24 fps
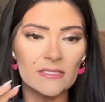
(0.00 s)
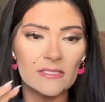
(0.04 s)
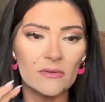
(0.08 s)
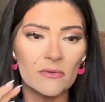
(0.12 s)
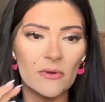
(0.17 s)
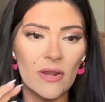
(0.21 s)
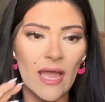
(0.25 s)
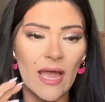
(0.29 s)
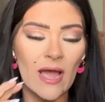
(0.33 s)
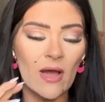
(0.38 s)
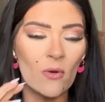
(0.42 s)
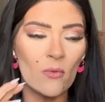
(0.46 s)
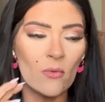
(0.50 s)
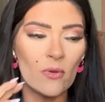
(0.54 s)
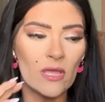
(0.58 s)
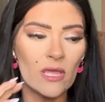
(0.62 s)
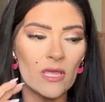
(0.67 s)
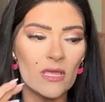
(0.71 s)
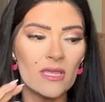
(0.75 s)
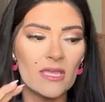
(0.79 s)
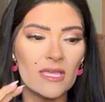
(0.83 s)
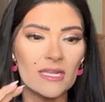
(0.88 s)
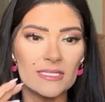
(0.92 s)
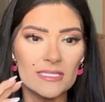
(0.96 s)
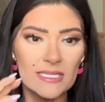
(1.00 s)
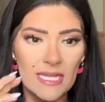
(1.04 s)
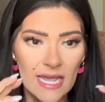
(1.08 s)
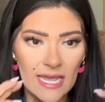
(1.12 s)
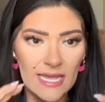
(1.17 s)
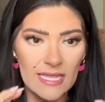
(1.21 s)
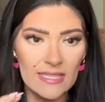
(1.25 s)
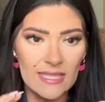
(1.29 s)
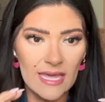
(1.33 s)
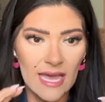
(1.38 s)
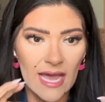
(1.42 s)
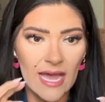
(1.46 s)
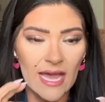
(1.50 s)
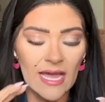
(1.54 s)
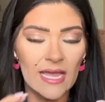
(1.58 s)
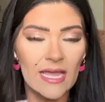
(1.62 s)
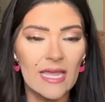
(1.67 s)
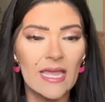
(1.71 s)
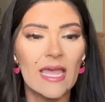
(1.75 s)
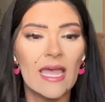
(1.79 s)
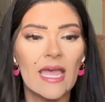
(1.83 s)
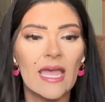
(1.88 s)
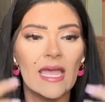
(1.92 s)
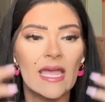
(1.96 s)
So now we can take that,
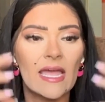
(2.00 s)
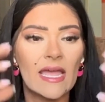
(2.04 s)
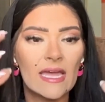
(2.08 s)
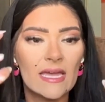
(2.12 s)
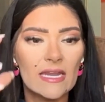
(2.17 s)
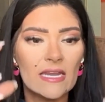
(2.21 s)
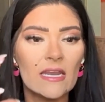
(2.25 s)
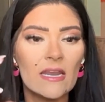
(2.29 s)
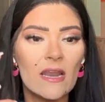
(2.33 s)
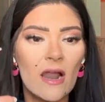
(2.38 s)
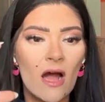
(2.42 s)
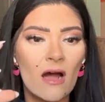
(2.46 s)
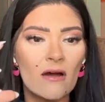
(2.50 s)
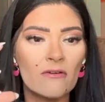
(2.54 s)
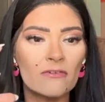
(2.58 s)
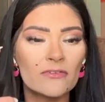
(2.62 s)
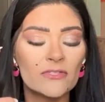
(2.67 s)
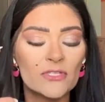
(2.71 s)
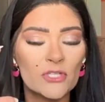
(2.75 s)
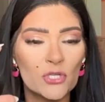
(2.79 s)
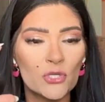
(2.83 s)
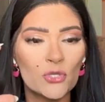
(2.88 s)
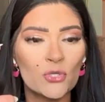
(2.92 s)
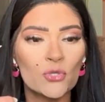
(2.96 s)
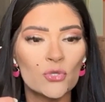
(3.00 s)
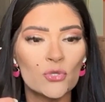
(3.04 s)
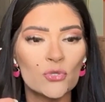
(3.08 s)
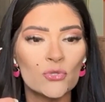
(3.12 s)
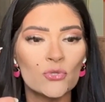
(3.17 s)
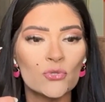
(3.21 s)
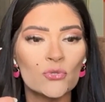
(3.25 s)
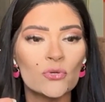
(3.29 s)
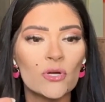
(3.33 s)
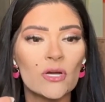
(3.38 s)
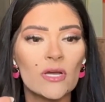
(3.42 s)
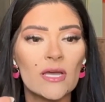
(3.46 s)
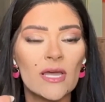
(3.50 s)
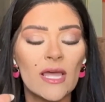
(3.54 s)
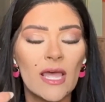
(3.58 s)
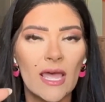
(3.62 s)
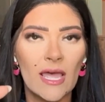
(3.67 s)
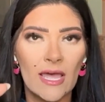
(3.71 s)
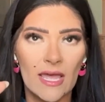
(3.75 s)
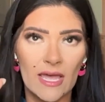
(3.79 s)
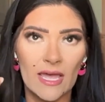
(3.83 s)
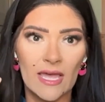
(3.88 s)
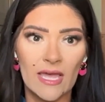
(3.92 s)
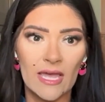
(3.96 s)
hand it off to
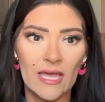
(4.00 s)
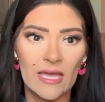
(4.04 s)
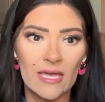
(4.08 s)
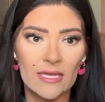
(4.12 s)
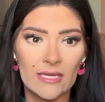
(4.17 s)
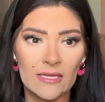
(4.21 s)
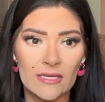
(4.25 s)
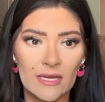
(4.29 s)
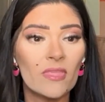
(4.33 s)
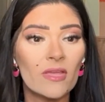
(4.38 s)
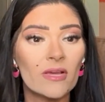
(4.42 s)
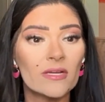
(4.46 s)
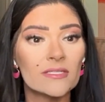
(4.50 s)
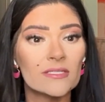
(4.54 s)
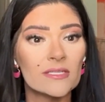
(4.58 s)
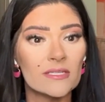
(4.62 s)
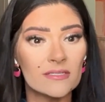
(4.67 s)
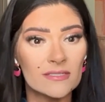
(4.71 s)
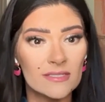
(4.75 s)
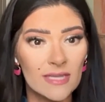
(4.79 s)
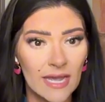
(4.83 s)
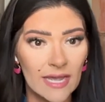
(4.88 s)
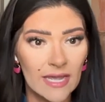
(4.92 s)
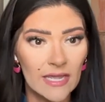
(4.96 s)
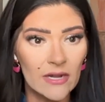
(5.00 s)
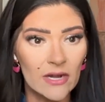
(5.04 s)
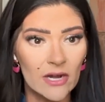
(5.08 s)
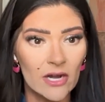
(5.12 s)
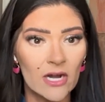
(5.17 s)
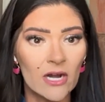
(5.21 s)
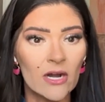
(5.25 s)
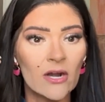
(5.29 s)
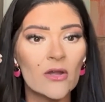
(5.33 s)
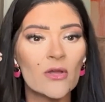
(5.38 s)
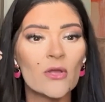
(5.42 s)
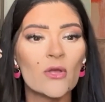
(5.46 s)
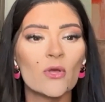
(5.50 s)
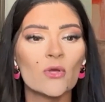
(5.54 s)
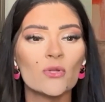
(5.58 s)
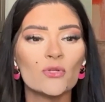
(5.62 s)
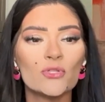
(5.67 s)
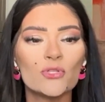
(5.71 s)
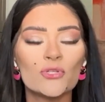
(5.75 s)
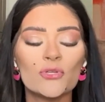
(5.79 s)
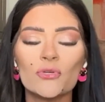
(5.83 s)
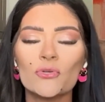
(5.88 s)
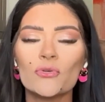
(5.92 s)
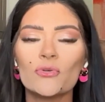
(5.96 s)
a designer
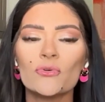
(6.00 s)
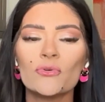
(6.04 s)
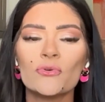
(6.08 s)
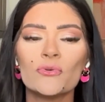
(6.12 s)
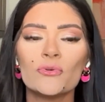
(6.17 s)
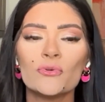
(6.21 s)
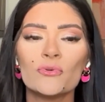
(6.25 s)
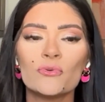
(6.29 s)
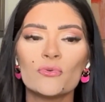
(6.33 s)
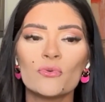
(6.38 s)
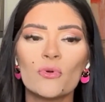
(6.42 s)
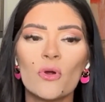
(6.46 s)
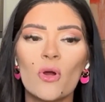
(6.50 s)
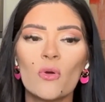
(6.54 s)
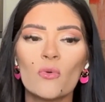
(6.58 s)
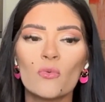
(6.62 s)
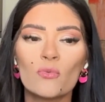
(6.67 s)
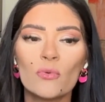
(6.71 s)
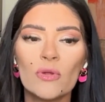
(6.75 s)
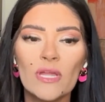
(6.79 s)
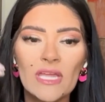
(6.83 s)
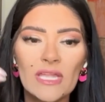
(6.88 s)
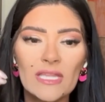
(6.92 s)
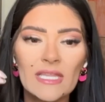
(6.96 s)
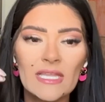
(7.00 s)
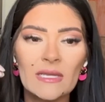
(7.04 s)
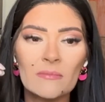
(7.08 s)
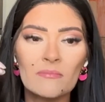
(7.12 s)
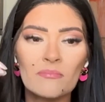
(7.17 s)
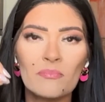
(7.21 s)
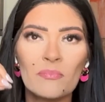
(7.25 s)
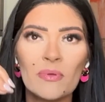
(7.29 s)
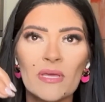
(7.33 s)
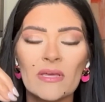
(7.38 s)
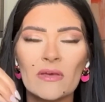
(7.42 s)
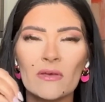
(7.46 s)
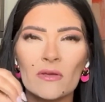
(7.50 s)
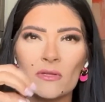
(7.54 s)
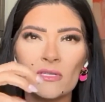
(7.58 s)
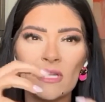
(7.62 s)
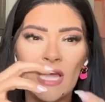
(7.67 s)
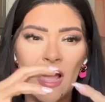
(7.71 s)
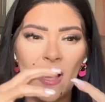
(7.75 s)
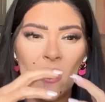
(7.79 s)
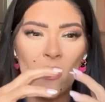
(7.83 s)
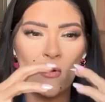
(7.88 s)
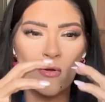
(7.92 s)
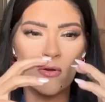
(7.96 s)
to really build
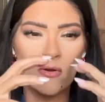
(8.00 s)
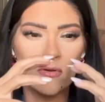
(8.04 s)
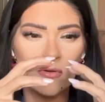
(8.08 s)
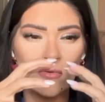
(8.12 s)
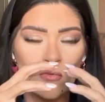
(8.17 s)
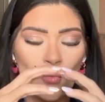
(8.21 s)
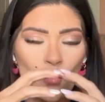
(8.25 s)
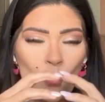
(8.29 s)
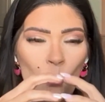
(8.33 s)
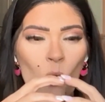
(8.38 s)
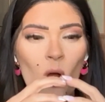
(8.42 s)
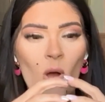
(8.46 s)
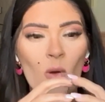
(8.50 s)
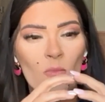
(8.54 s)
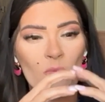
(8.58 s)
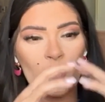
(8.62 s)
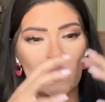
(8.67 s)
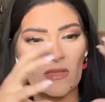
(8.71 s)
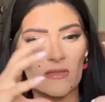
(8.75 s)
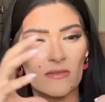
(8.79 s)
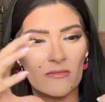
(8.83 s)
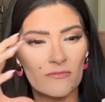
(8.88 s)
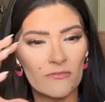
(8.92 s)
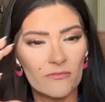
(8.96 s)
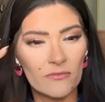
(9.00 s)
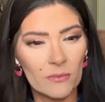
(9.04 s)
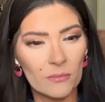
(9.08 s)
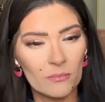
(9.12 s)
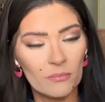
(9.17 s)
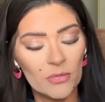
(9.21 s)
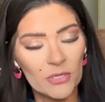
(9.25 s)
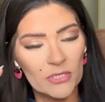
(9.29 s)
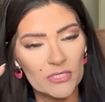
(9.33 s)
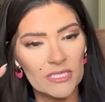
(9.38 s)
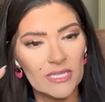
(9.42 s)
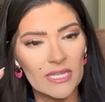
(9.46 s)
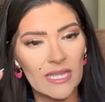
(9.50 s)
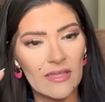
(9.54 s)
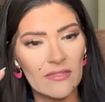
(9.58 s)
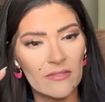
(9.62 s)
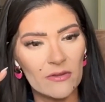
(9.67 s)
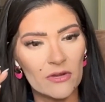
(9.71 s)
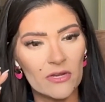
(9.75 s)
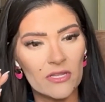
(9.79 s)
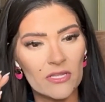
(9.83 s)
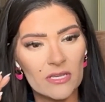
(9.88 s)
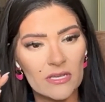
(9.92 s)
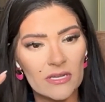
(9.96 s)
out what we've put together
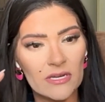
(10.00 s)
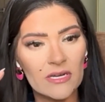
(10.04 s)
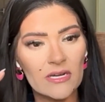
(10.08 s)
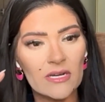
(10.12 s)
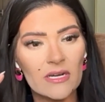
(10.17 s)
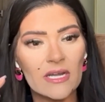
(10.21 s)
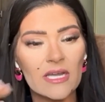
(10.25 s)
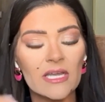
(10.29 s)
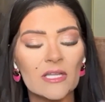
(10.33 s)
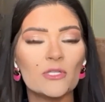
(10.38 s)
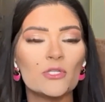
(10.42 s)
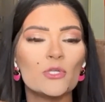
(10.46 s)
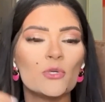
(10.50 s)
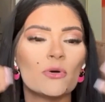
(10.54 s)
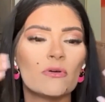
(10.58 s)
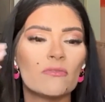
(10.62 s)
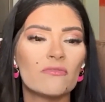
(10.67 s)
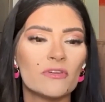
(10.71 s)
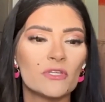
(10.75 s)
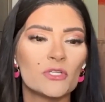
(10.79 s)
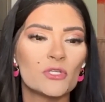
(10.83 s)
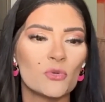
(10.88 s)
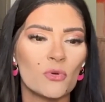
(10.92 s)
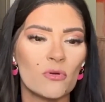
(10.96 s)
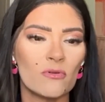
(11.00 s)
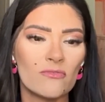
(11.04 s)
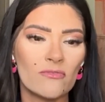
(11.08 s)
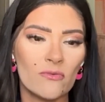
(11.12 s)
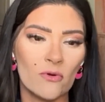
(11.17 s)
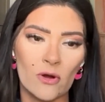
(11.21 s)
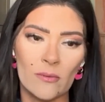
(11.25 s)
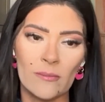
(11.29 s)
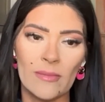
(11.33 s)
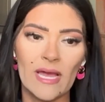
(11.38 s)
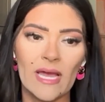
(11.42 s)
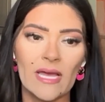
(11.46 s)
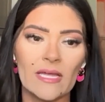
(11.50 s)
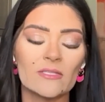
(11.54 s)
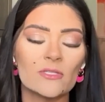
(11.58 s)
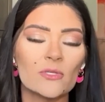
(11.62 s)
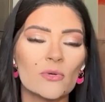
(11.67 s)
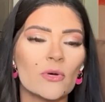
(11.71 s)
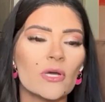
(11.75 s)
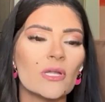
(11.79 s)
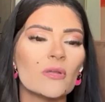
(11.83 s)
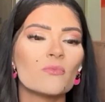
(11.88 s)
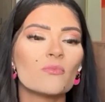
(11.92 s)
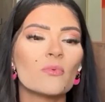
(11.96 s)
here into a visual format. So
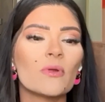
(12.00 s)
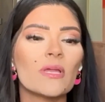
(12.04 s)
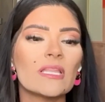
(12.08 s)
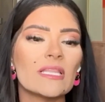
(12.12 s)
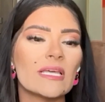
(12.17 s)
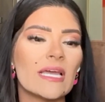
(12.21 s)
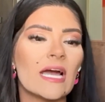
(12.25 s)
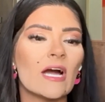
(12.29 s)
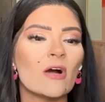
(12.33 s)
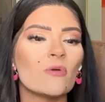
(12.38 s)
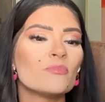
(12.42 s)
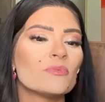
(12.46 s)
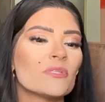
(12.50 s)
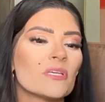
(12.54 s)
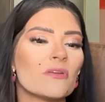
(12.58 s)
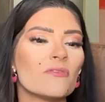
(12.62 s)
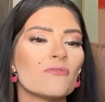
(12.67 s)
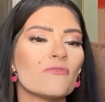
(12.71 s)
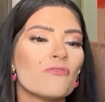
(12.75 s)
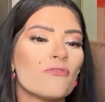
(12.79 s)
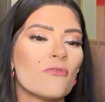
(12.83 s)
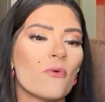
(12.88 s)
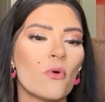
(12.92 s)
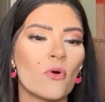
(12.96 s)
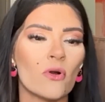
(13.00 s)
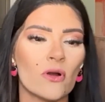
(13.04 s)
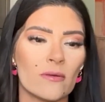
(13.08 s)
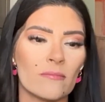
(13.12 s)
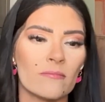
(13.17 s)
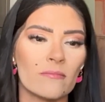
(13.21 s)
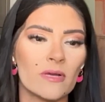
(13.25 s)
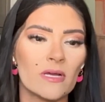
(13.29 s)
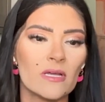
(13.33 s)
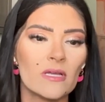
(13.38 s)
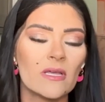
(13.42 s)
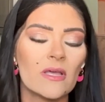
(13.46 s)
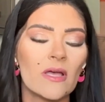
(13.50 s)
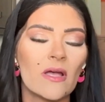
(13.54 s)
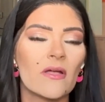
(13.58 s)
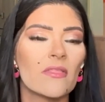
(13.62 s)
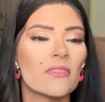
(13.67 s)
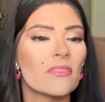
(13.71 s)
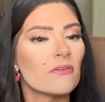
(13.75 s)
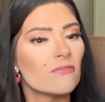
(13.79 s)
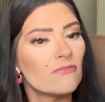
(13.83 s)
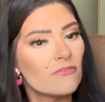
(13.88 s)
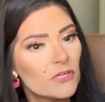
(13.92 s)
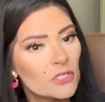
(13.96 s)
it really helps inform
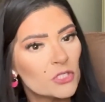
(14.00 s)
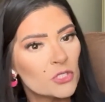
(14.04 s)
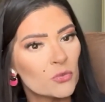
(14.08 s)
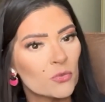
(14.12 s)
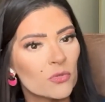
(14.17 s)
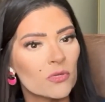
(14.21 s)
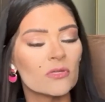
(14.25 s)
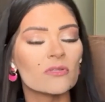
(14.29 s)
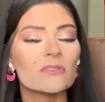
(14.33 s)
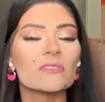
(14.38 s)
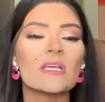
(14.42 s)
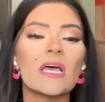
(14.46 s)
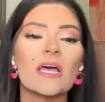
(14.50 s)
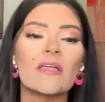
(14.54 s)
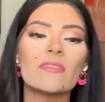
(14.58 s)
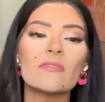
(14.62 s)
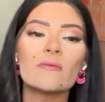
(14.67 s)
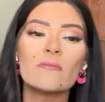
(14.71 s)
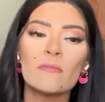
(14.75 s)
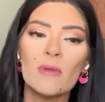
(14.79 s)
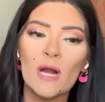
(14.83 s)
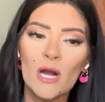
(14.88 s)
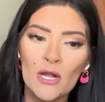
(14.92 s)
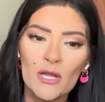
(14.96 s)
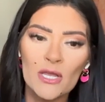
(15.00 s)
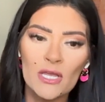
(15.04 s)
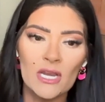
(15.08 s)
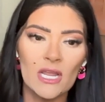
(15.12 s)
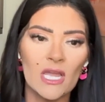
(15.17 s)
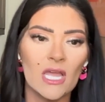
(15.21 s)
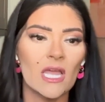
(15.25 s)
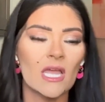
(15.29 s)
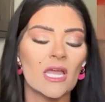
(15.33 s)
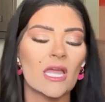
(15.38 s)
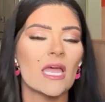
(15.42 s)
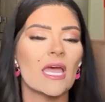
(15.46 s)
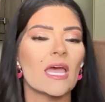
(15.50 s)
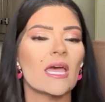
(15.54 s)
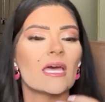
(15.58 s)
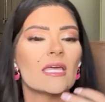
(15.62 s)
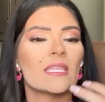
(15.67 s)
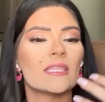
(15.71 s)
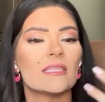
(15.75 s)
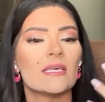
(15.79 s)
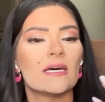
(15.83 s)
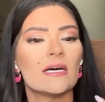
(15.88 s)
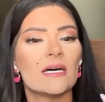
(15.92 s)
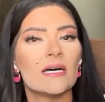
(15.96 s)
the visuals and the marketing
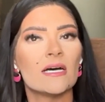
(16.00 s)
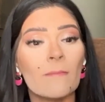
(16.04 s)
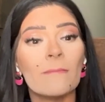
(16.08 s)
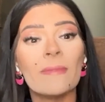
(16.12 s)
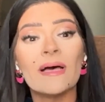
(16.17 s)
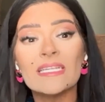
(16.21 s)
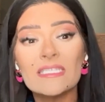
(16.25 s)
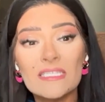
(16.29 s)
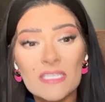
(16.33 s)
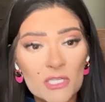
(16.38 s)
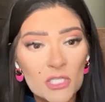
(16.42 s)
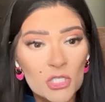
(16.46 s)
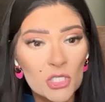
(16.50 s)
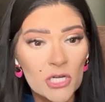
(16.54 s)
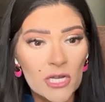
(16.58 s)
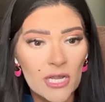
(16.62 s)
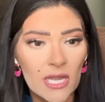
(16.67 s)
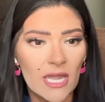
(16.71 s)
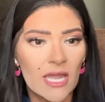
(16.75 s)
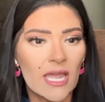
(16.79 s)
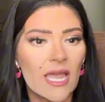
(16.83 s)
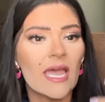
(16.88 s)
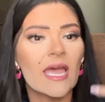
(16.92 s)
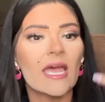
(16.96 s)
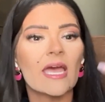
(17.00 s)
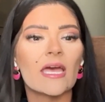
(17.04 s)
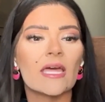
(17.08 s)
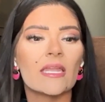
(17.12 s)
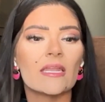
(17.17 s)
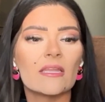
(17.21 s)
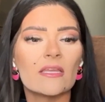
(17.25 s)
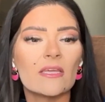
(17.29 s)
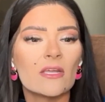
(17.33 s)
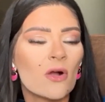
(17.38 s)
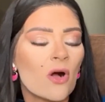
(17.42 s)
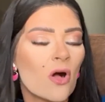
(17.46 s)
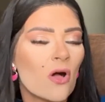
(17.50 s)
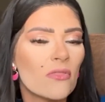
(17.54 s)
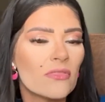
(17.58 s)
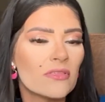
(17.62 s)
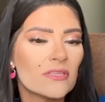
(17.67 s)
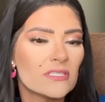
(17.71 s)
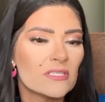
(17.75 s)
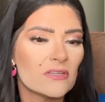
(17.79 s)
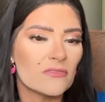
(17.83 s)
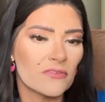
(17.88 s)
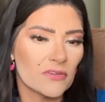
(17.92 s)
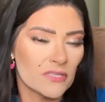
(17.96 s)
and the messaging and, all
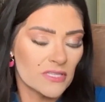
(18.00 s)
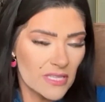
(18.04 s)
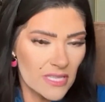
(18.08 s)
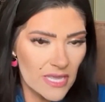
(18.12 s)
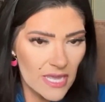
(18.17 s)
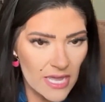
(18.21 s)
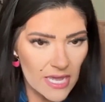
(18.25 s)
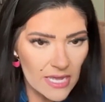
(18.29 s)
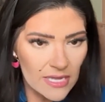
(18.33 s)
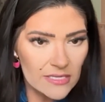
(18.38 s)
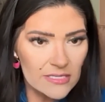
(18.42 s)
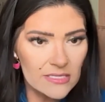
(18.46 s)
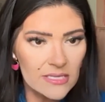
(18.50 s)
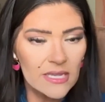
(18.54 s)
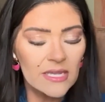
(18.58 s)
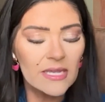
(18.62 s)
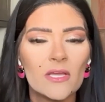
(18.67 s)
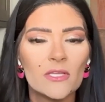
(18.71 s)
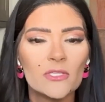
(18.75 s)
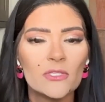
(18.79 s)
these different things.